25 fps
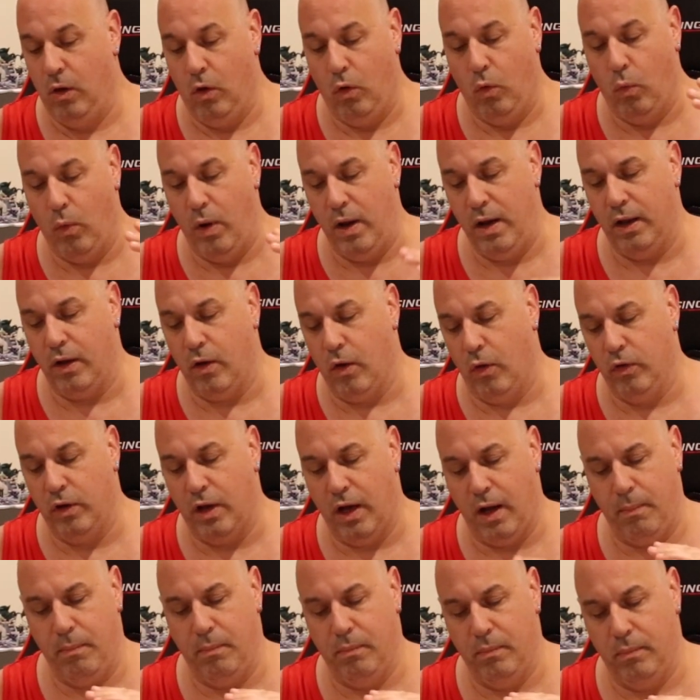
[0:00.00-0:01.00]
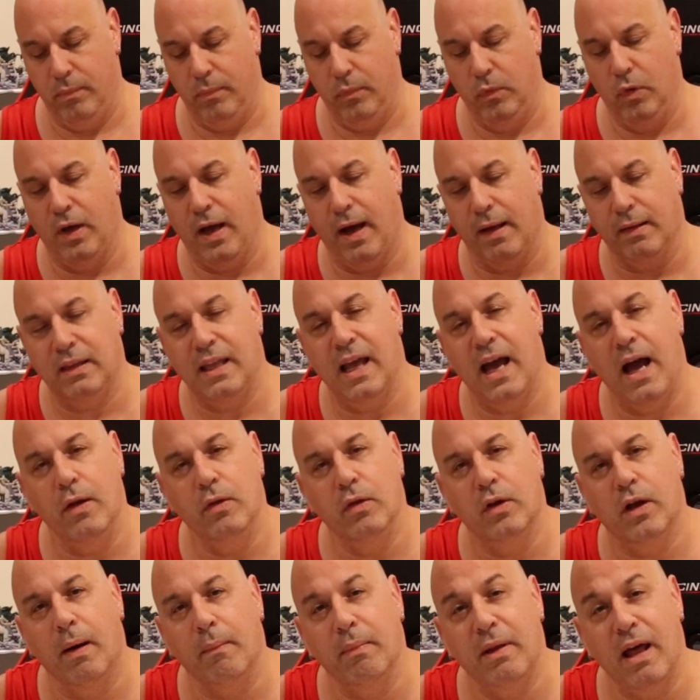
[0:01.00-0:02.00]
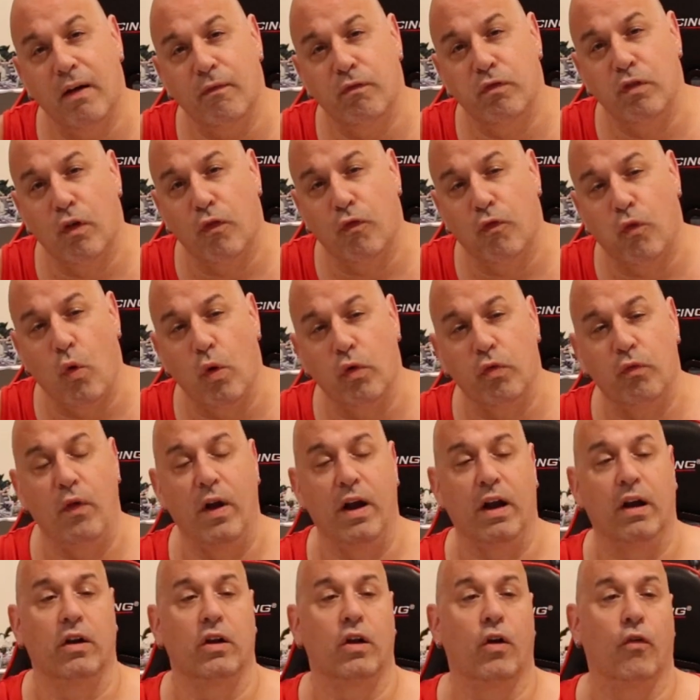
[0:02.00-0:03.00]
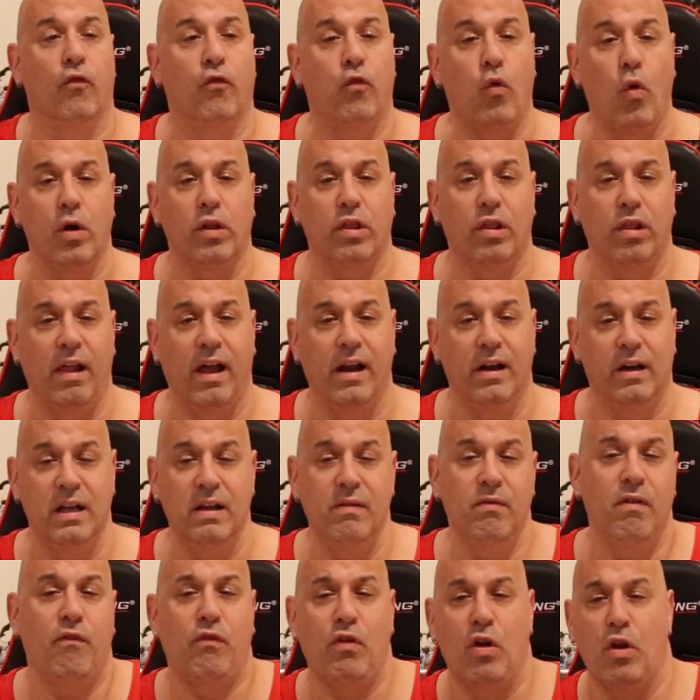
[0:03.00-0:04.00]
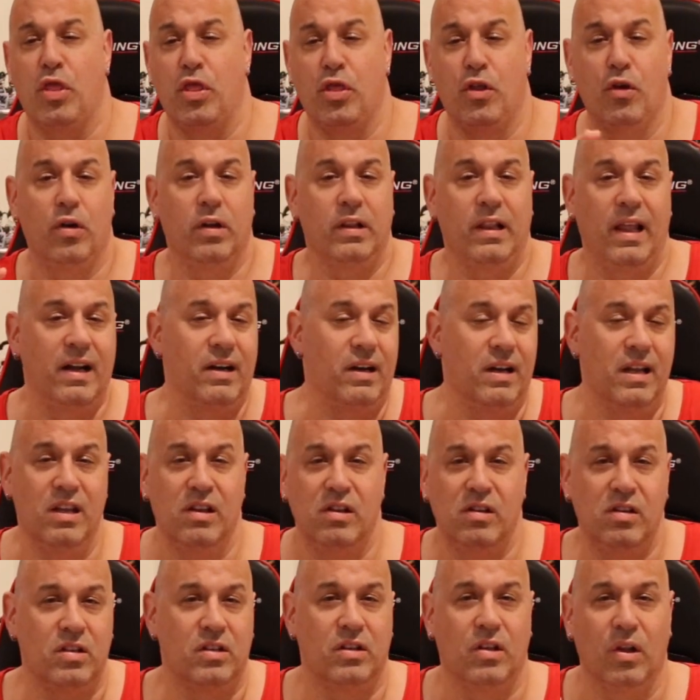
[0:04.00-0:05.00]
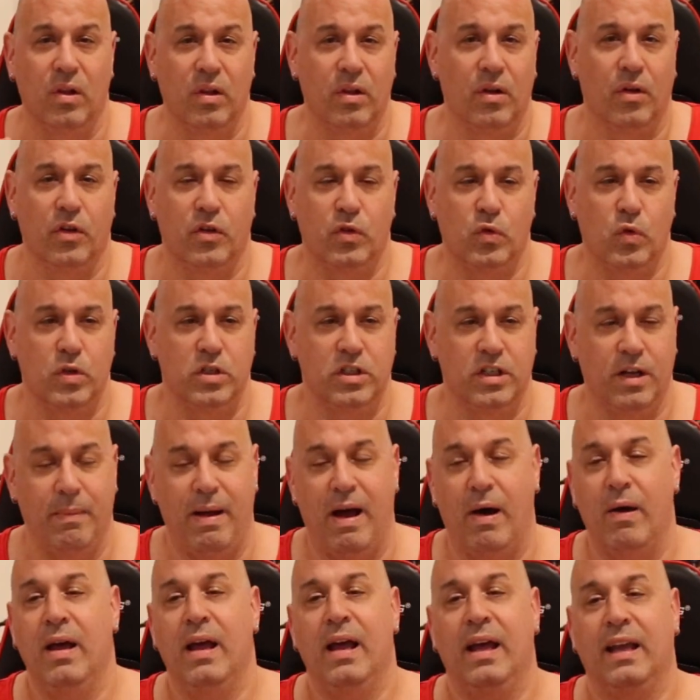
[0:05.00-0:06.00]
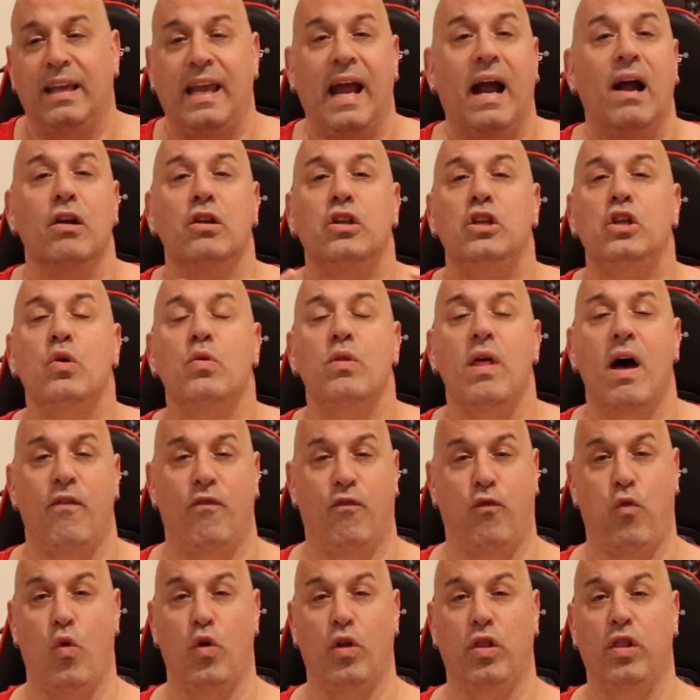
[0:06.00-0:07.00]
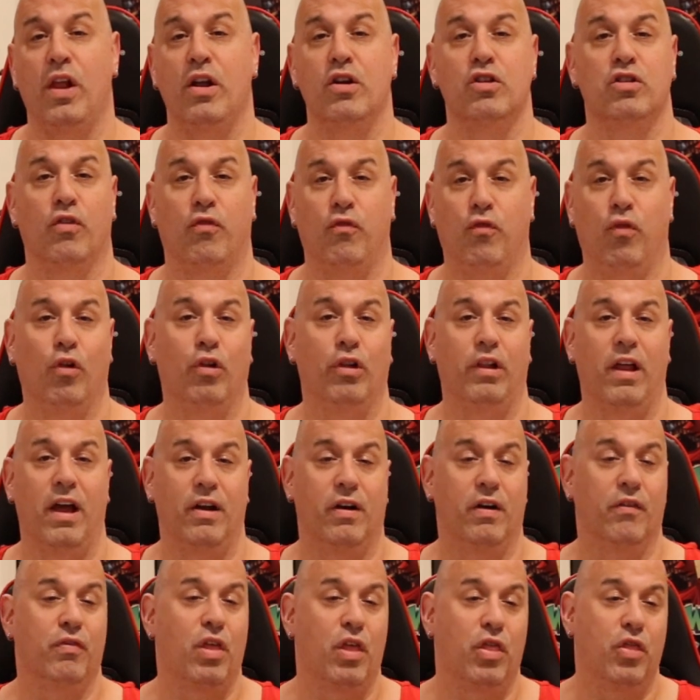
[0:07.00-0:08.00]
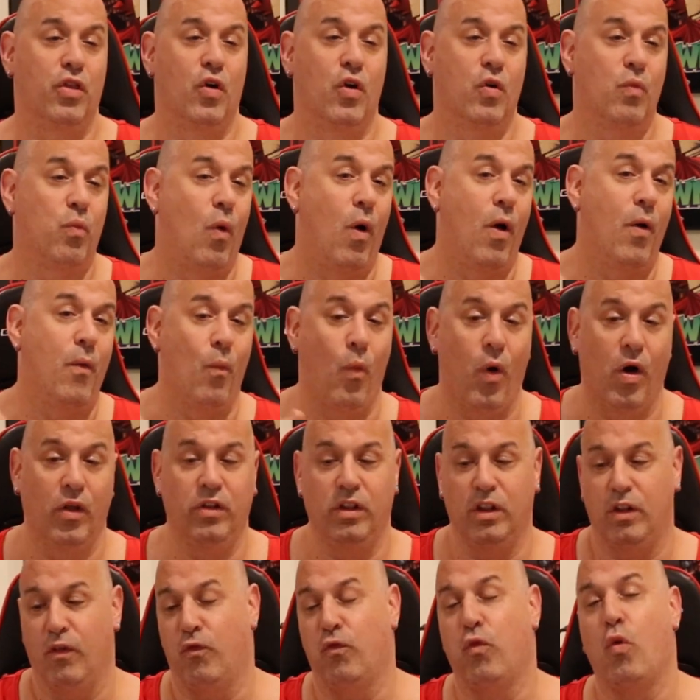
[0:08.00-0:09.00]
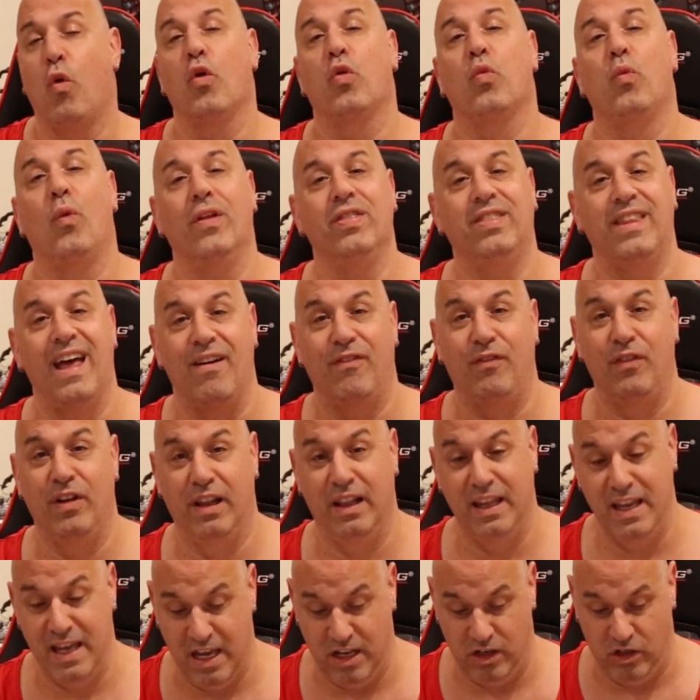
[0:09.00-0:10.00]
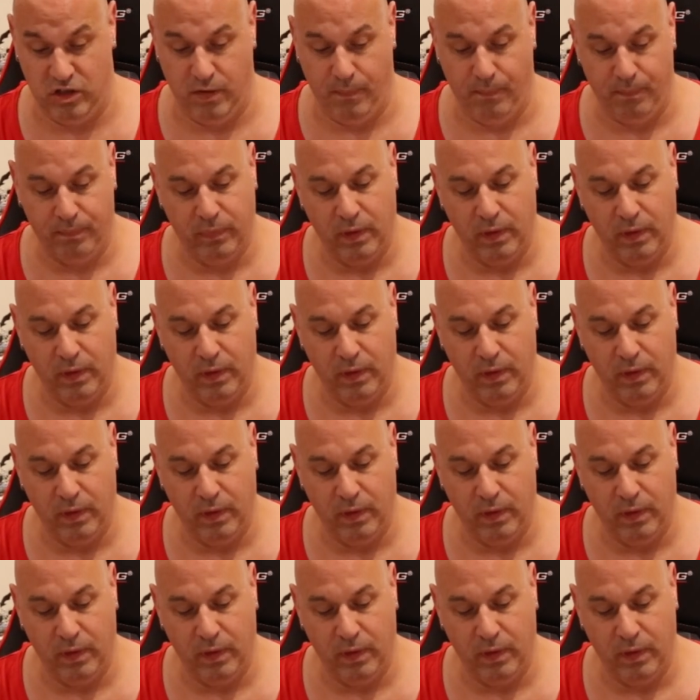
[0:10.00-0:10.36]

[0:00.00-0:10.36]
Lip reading: When it goes up, you got down, you come down for your fourth layer. Your fourth layer, even if your third layer is still a little squished somehow, guarantee you that fourth layer is a full layer. If the third one wasn't, the fourth one definitely is.